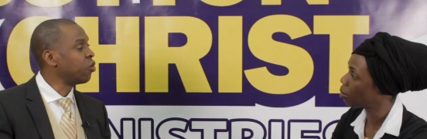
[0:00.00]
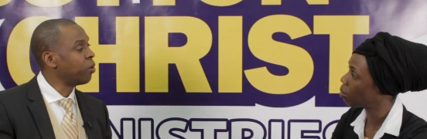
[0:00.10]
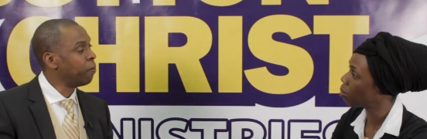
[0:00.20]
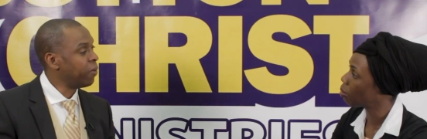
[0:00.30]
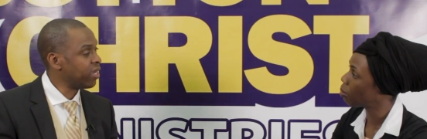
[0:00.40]

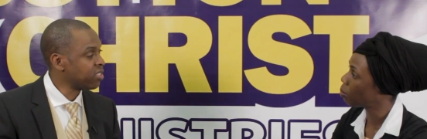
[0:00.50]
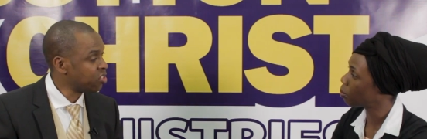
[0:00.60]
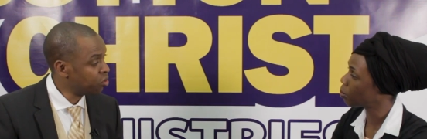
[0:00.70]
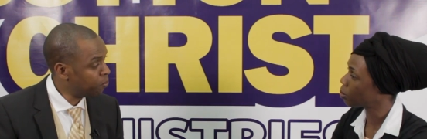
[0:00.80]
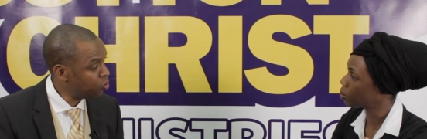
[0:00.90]
Speaker 1: our
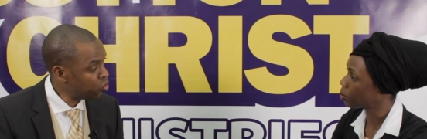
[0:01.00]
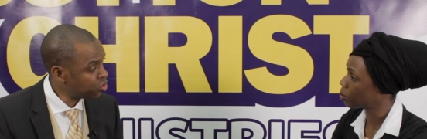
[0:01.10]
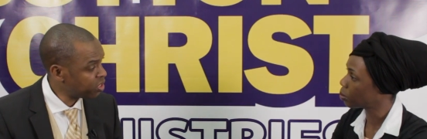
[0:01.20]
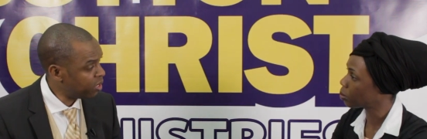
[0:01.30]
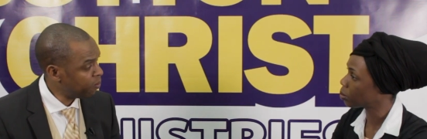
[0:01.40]
best to
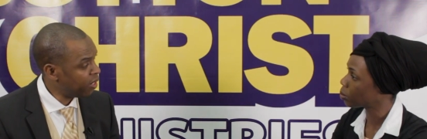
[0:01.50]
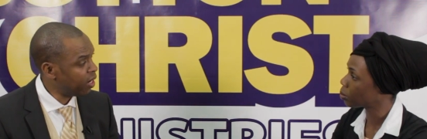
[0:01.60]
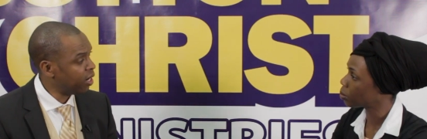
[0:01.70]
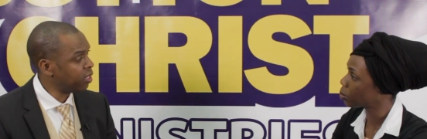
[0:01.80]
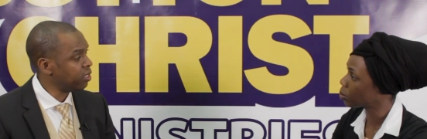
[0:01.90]
post them
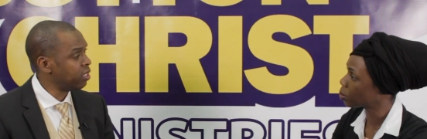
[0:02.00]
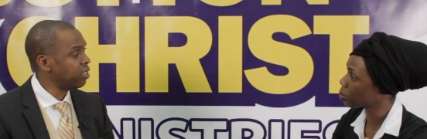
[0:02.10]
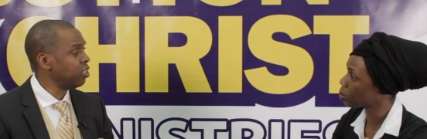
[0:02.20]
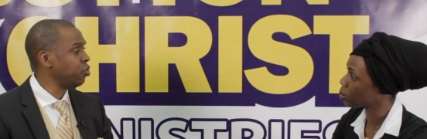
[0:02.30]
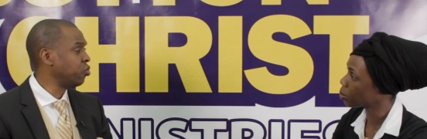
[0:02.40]

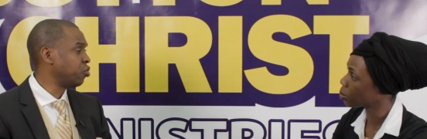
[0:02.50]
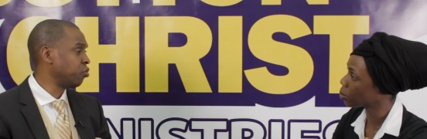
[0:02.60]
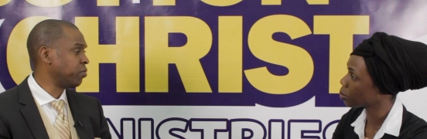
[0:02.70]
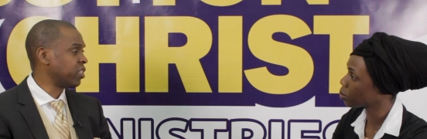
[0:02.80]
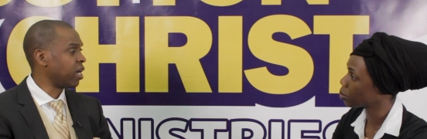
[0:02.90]
on the
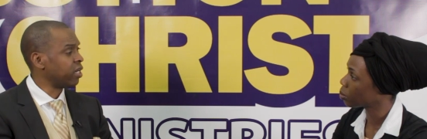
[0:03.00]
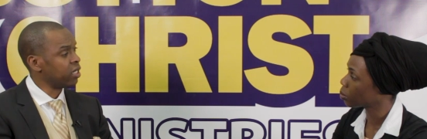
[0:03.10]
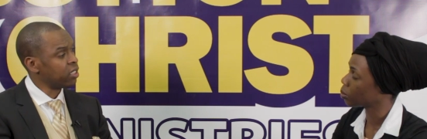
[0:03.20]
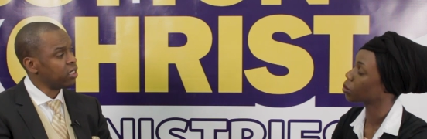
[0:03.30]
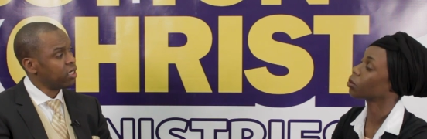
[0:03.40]
YouTube
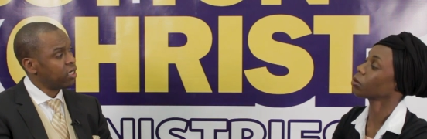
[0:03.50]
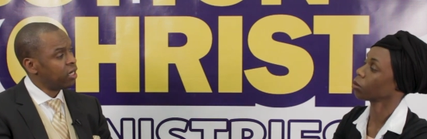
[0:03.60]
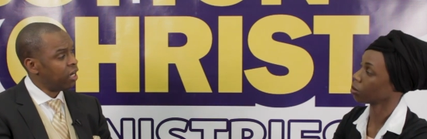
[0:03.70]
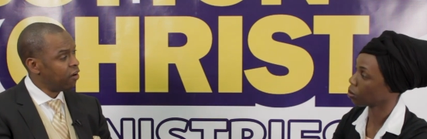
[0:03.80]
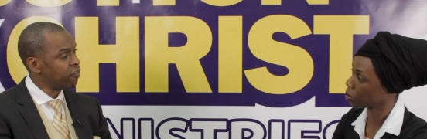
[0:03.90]
channel
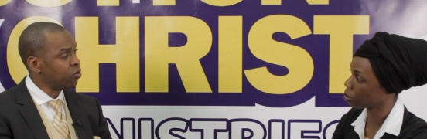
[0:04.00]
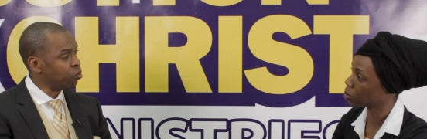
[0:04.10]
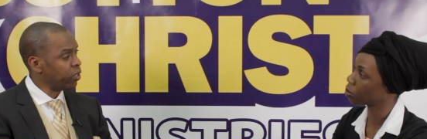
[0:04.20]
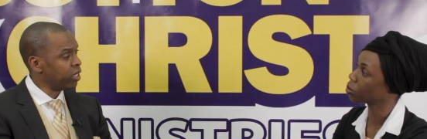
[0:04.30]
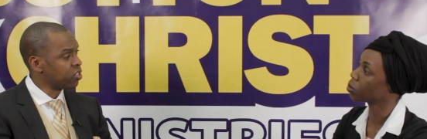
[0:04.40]

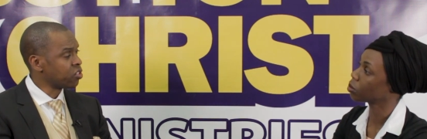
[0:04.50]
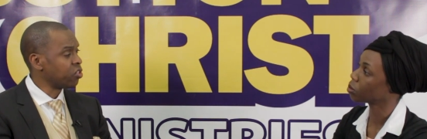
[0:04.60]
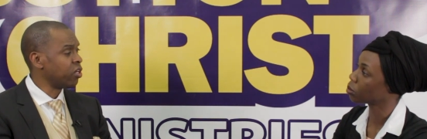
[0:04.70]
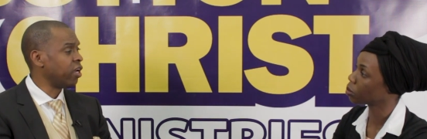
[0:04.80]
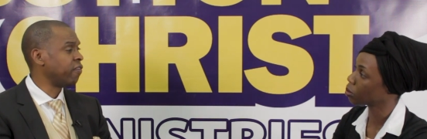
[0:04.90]
every week.
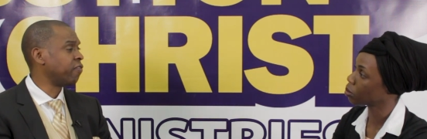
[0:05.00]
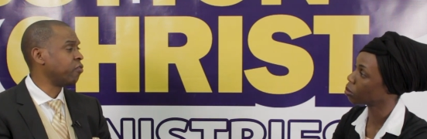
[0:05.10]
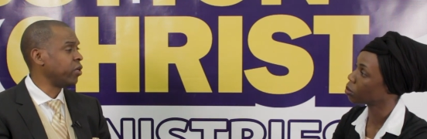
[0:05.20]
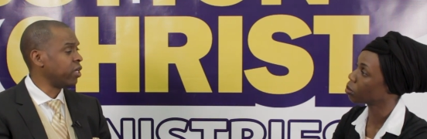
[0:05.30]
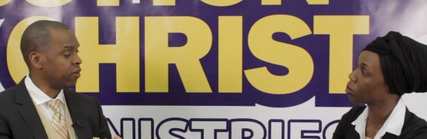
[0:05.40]
So
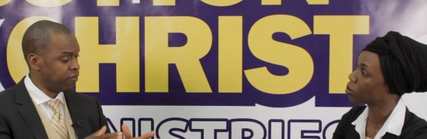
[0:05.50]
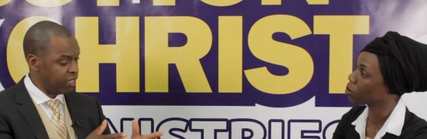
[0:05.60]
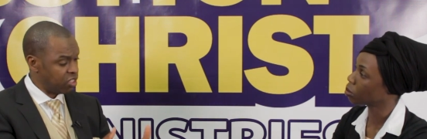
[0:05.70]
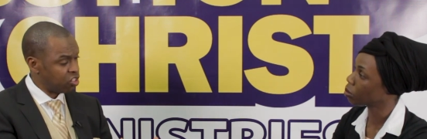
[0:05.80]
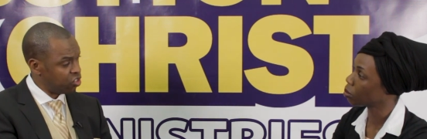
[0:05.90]
if we
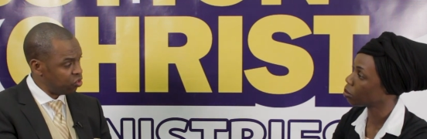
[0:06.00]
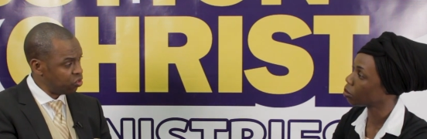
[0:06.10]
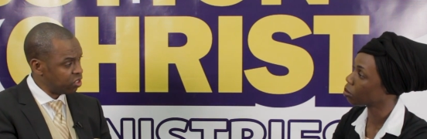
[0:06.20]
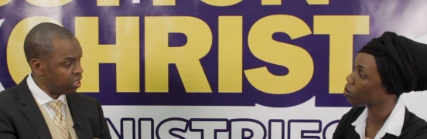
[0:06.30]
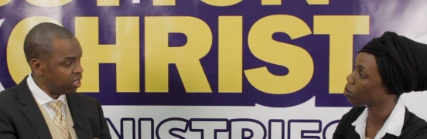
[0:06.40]
if this
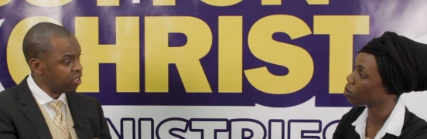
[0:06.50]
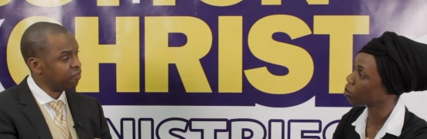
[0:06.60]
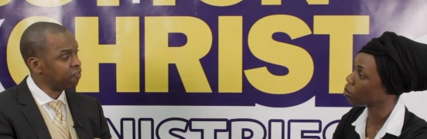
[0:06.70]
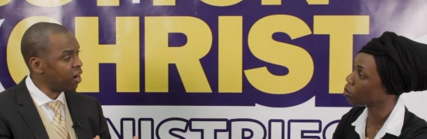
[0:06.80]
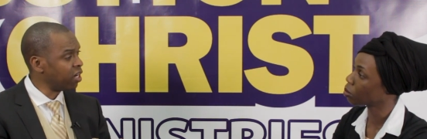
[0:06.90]
Tuesday,
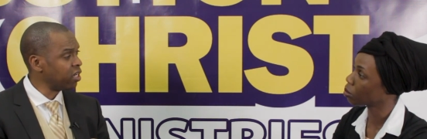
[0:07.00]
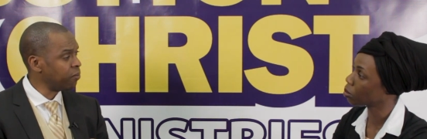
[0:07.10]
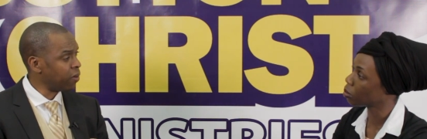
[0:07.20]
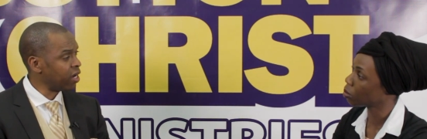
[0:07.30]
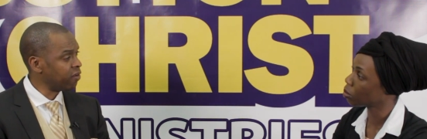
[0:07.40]
the
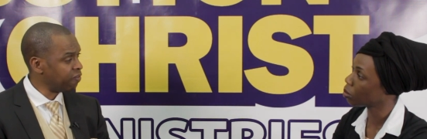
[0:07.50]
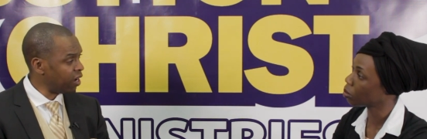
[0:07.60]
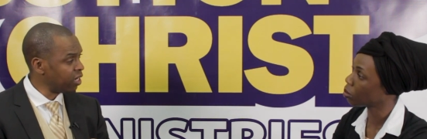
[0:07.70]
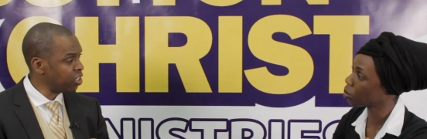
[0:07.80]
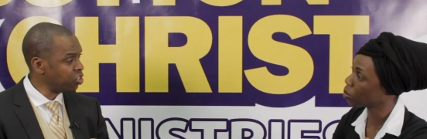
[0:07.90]
following by the
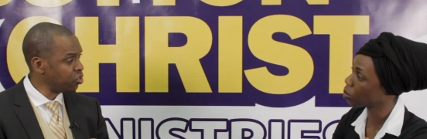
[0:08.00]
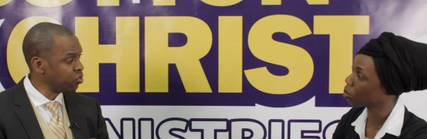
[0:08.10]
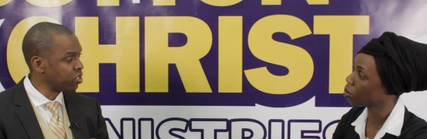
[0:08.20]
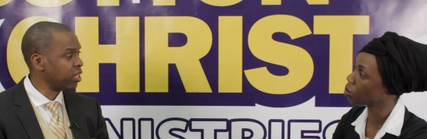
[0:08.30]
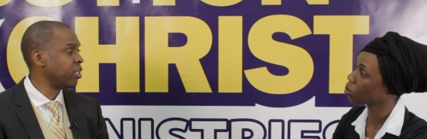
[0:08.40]
following
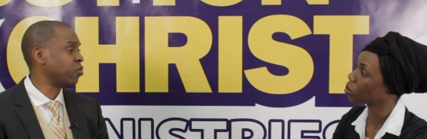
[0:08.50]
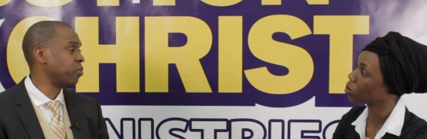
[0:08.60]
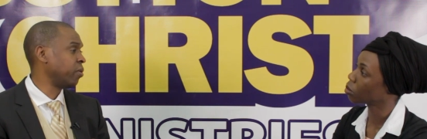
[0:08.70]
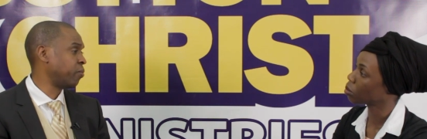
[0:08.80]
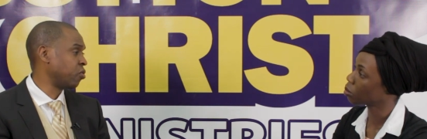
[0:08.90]
Tuesday it
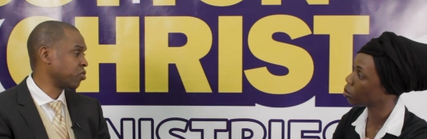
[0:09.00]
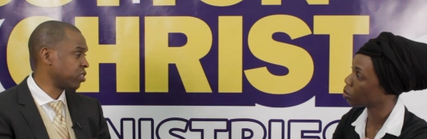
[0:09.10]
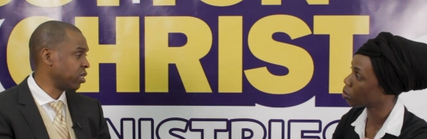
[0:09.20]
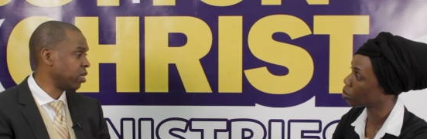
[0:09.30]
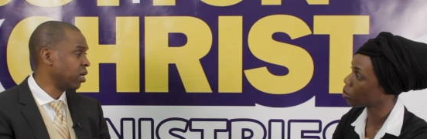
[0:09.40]
will be
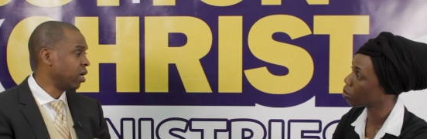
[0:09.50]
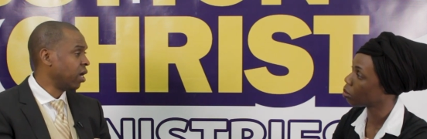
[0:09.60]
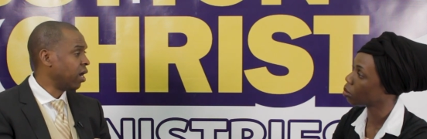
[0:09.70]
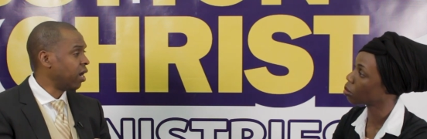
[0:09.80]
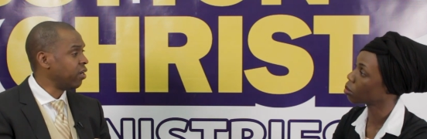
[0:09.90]
posted.
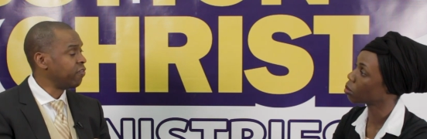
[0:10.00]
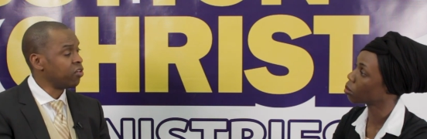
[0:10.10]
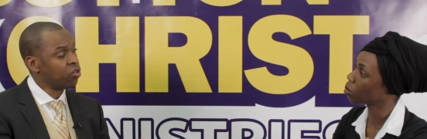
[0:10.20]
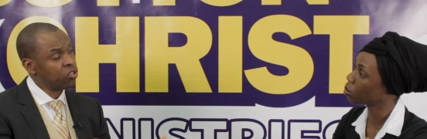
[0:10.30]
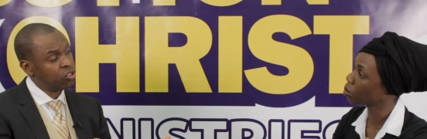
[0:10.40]
And
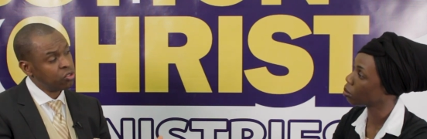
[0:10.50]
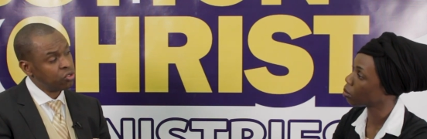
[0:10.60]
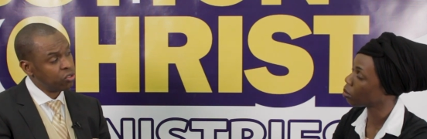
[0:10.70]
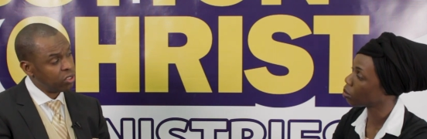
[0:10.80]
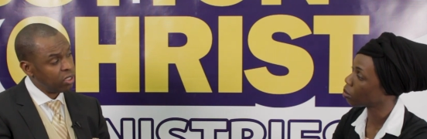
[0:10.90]
if you go
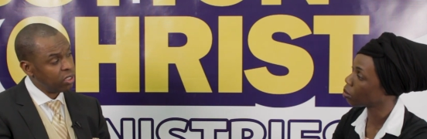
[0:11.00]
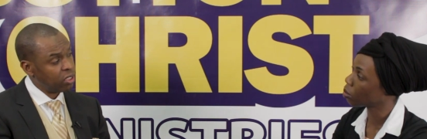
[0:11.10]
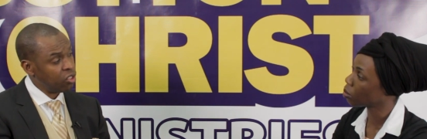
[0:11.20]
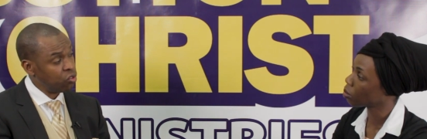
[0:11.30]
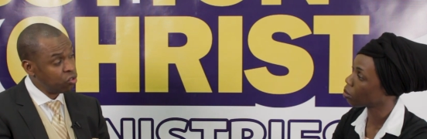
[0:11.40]
to the,
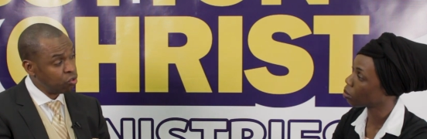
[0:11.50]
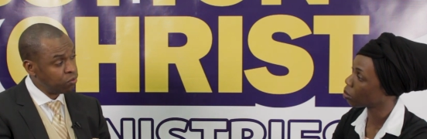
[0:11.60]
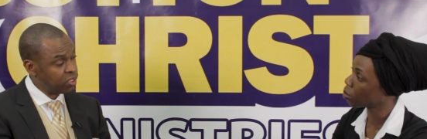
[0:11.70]
the YouTube